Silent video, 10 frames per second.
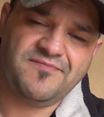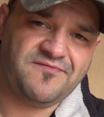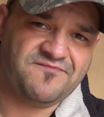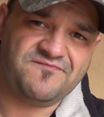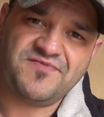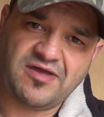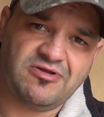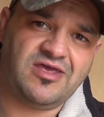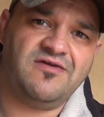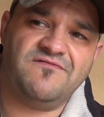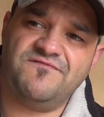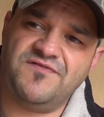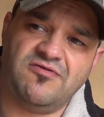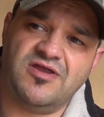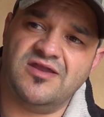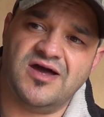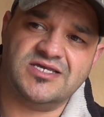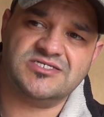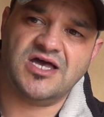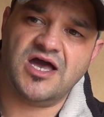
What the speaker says: very nice.